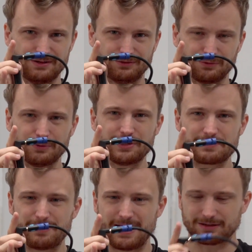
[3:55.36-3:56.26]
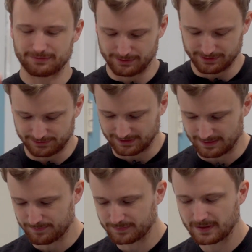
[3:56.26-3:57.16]
So really compact, really
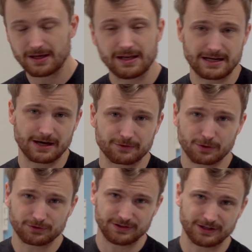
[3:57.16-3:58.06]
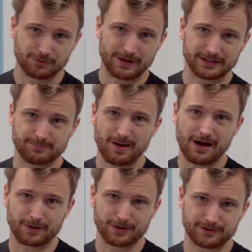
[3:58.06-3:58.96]
slim. Now of course you need a way to
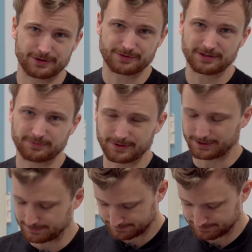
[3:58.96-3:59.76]
power the transmitter.